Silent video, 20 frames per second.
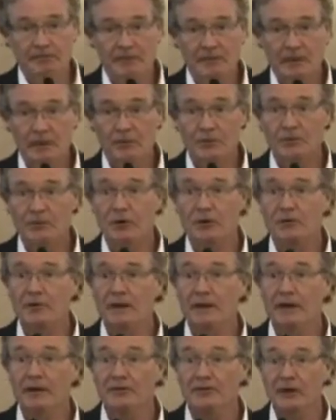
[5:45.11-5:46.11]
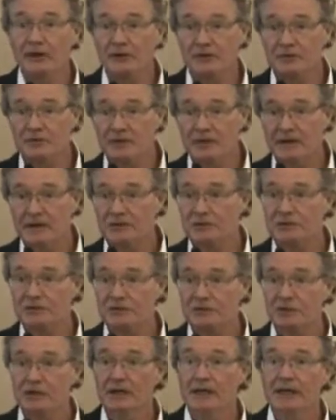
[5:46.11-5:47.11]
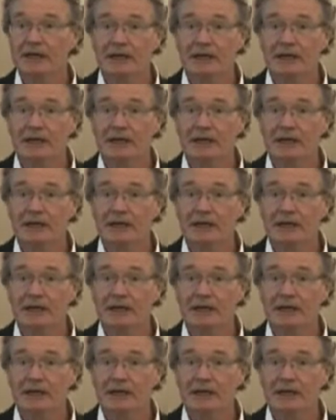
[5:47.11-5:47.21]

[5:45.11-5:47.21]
And we know that healthcare expenditures